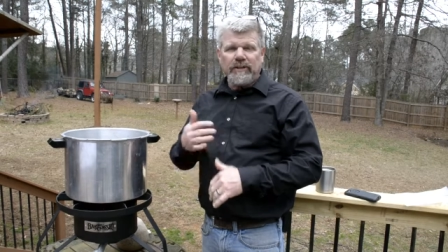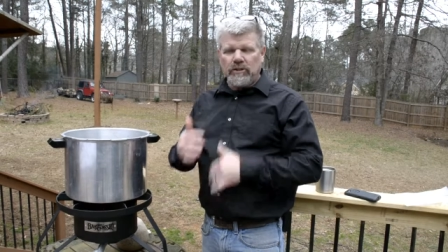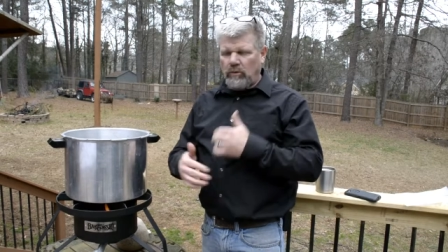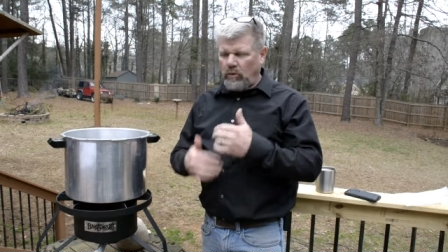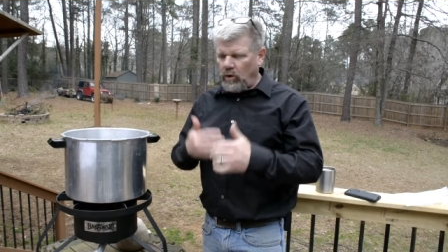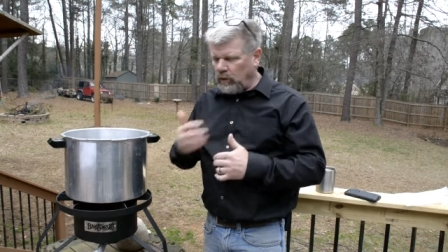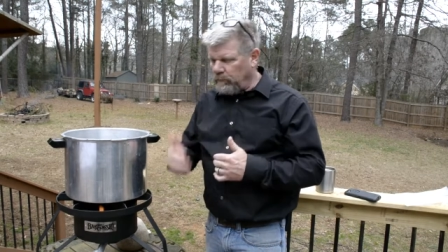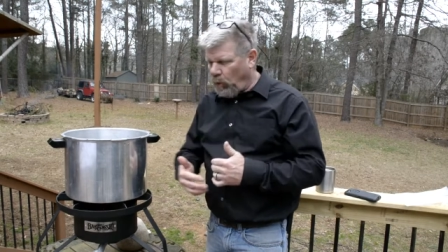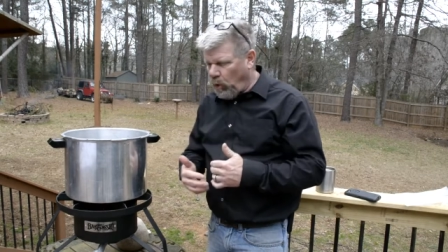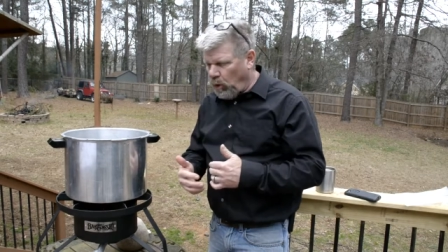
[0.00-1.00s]
it to a rolling
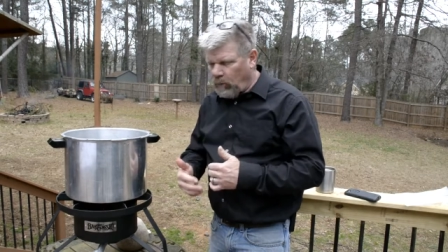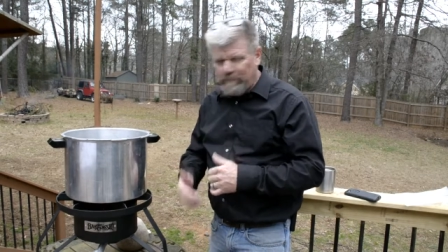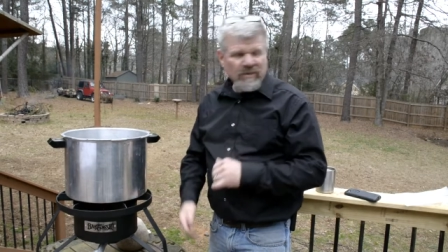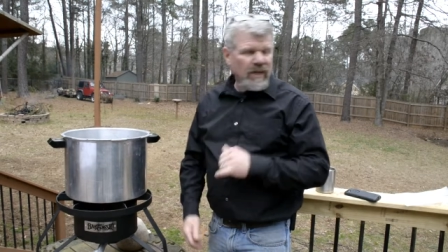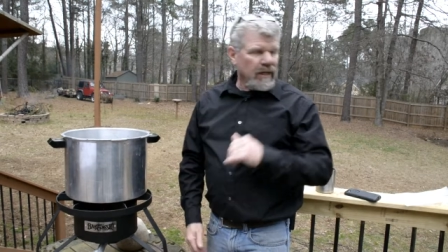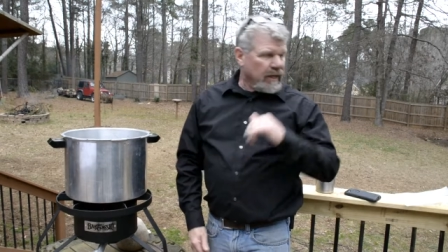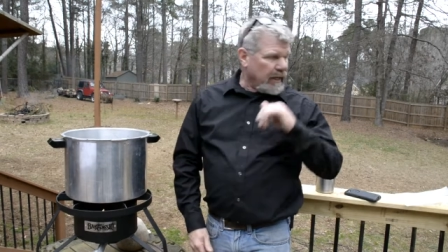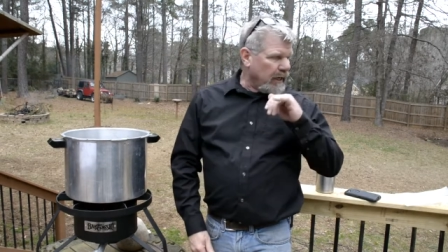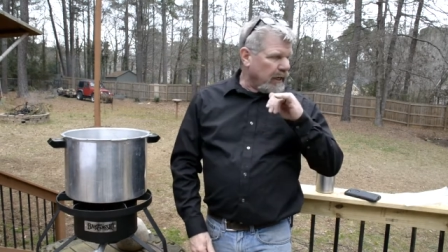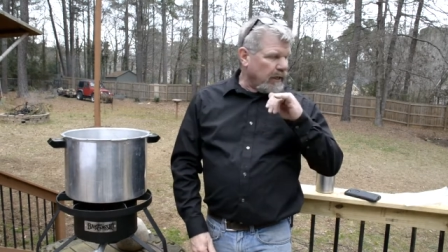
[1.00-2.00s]
boil,
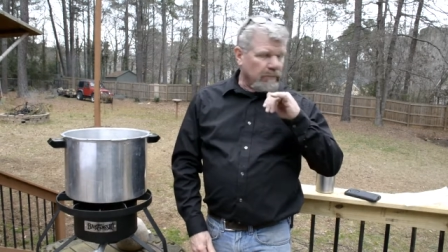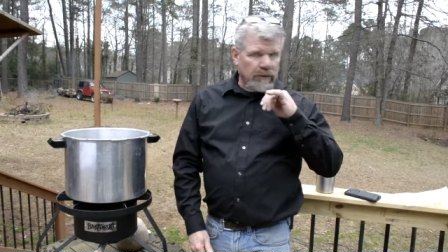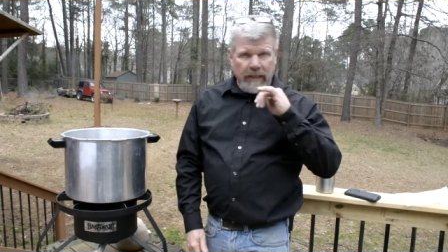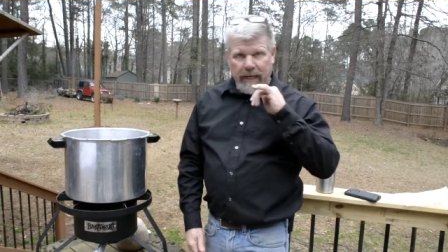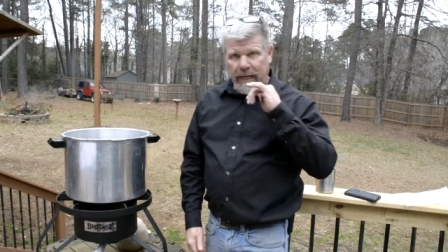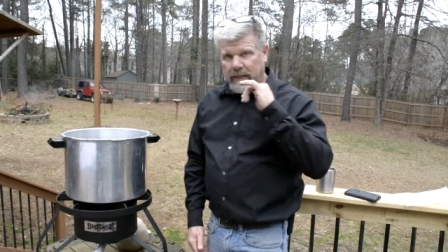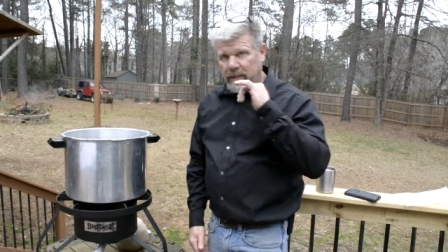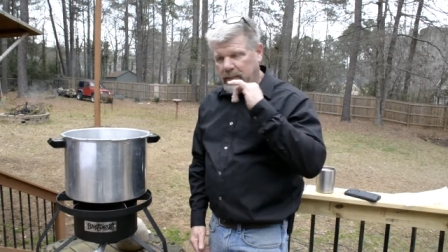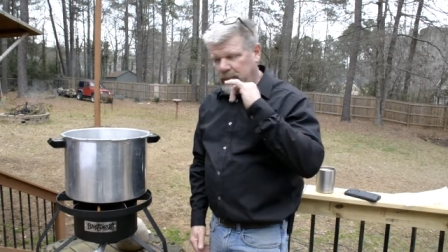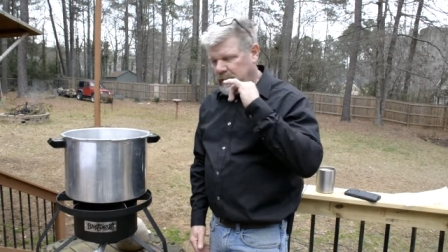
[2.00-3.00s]
and I'm gonna add
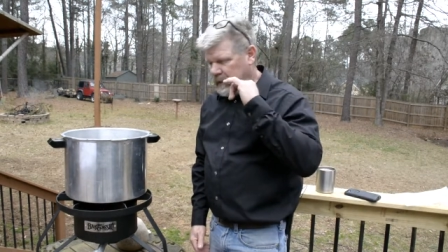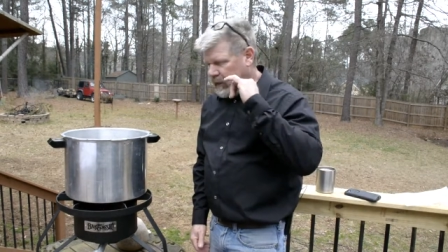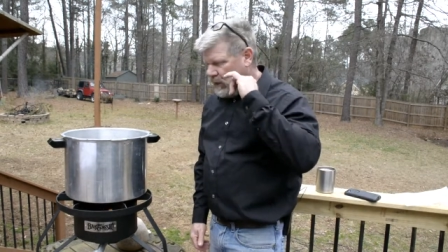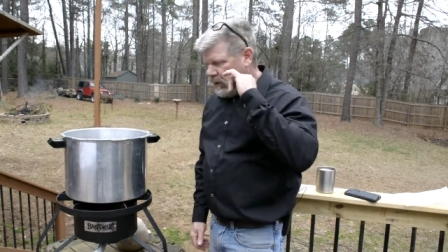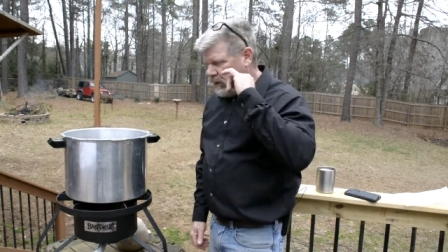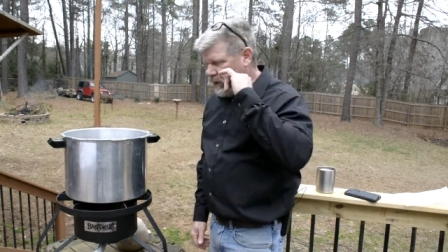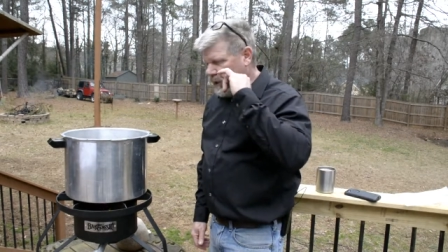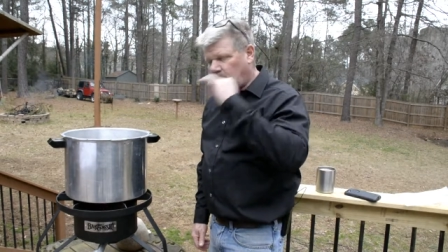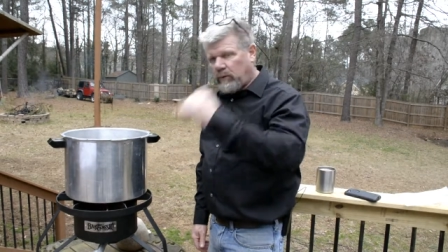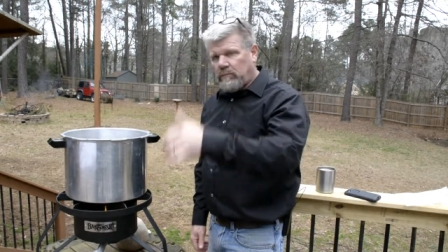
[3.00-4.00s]
the
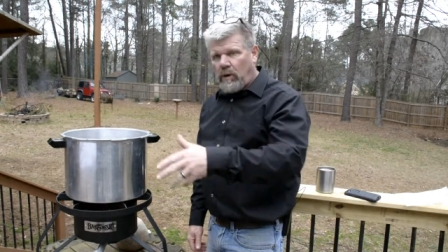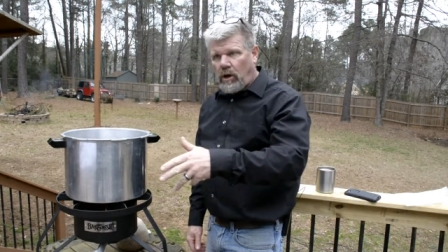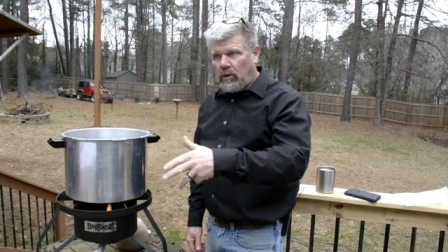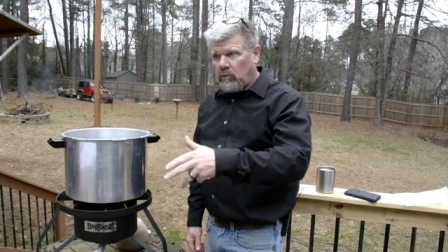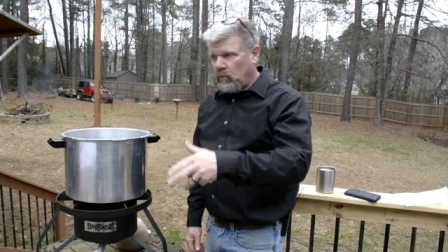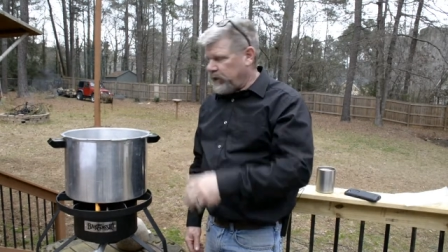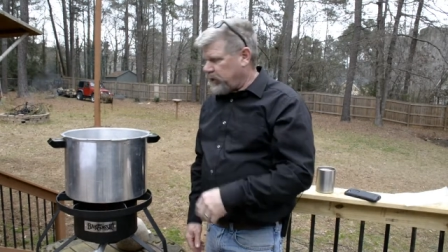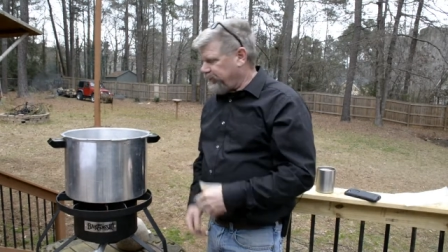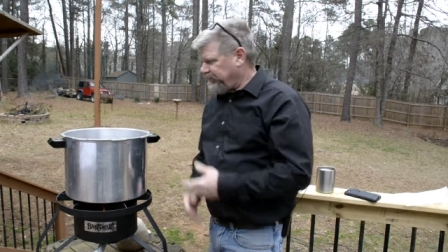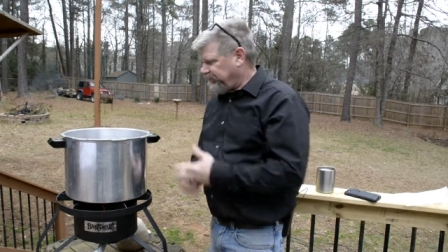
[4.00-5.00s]
liquid malt,
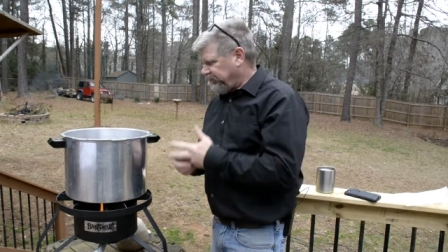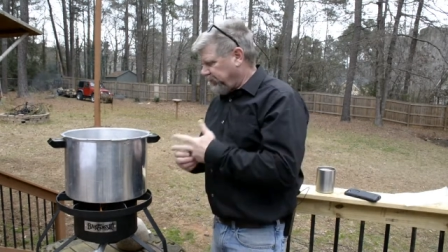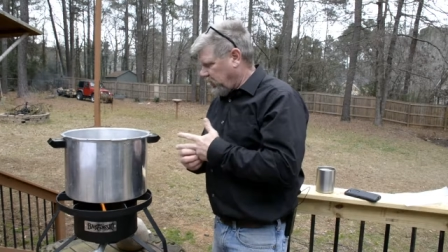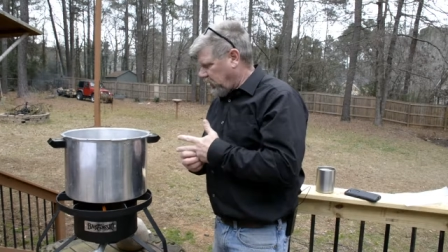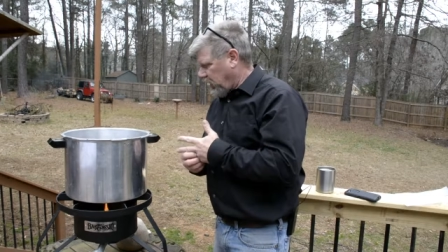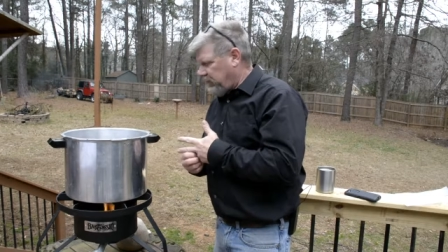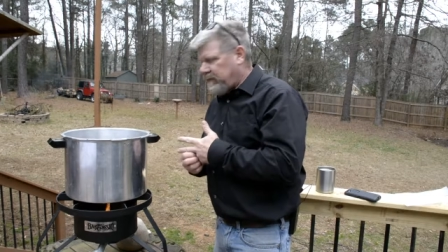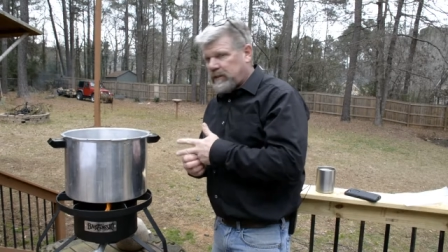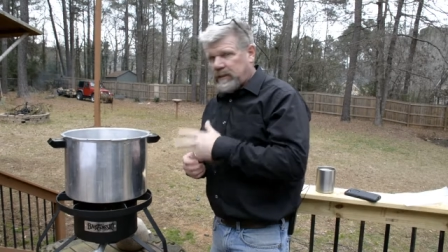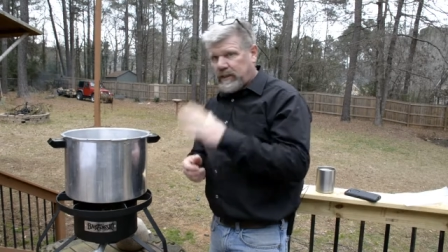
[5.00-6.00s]
which I
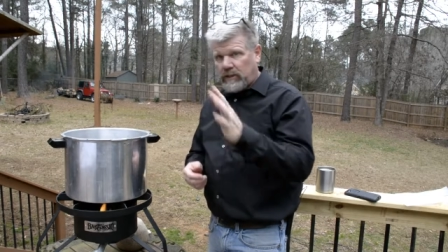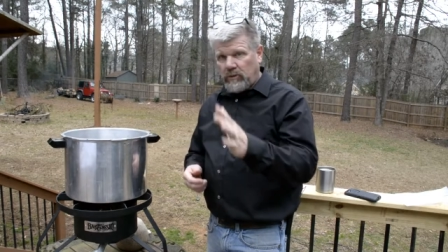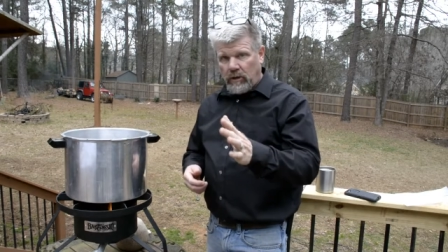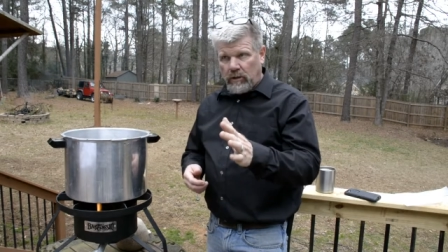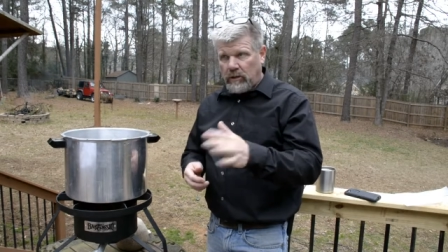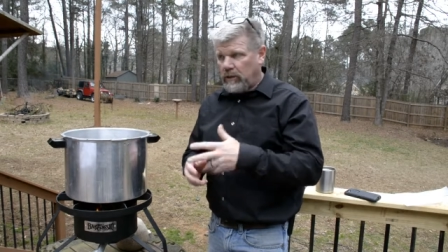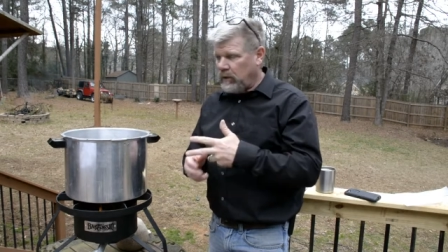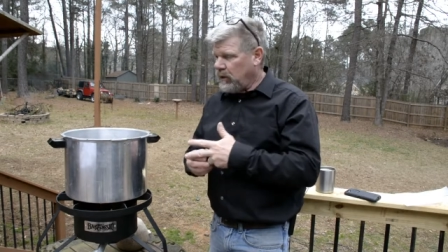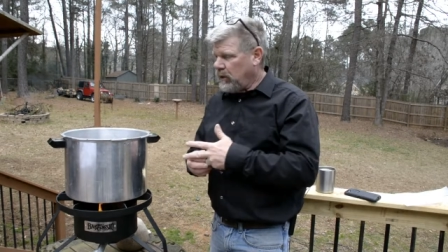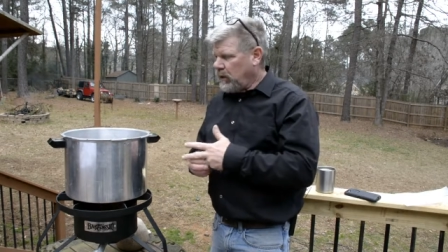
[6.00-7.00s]
failed to tell you earlier.
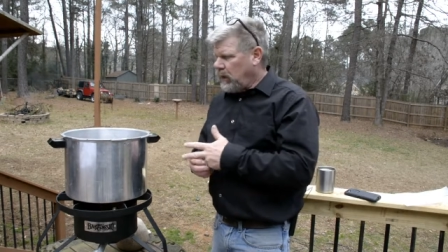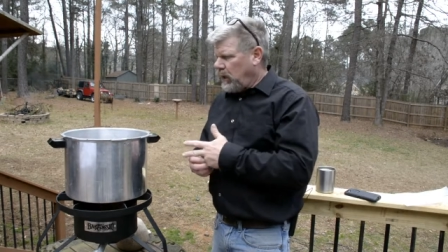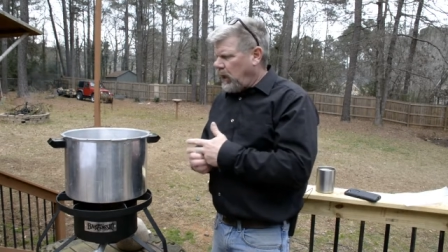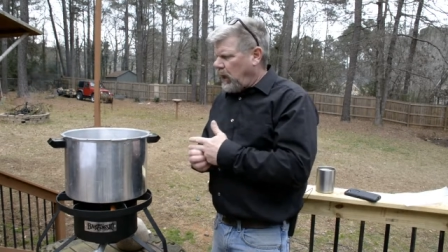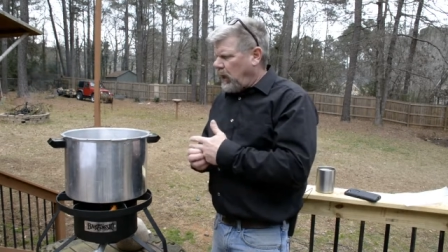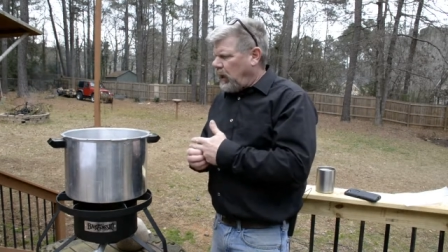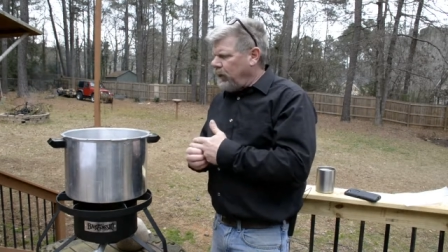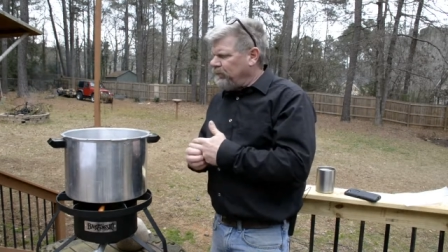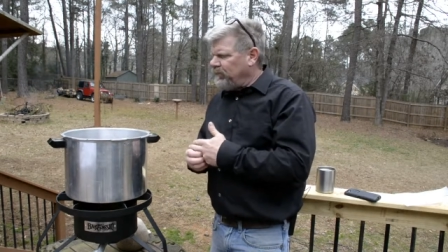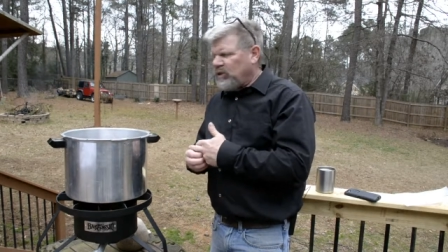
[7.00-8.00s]

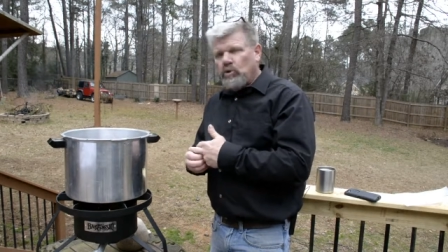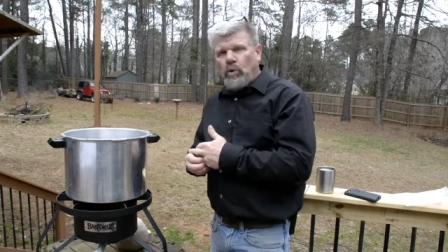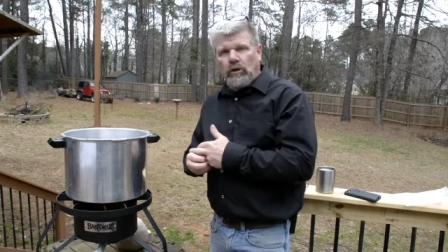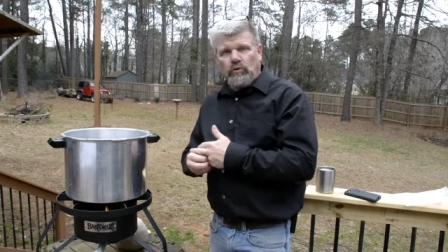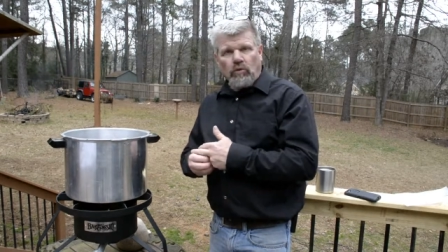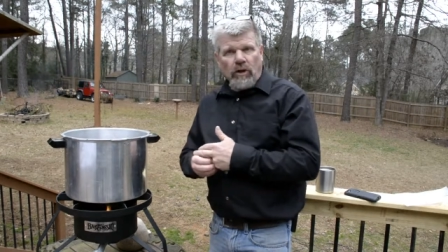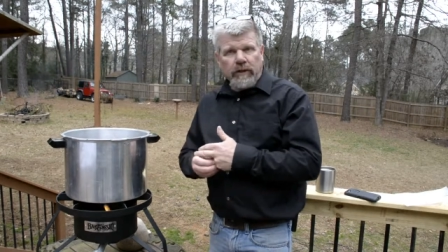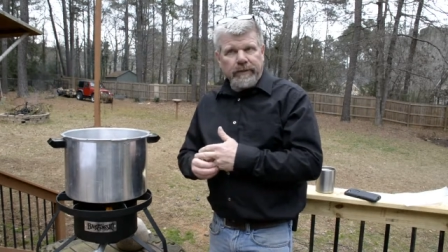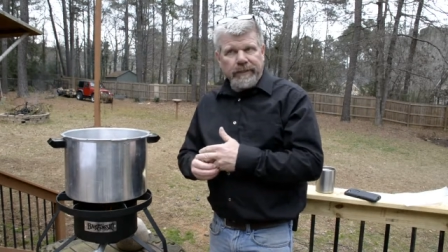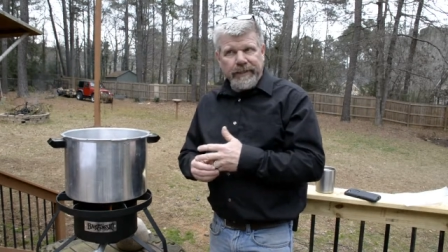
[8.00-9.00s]
Um, you wanna run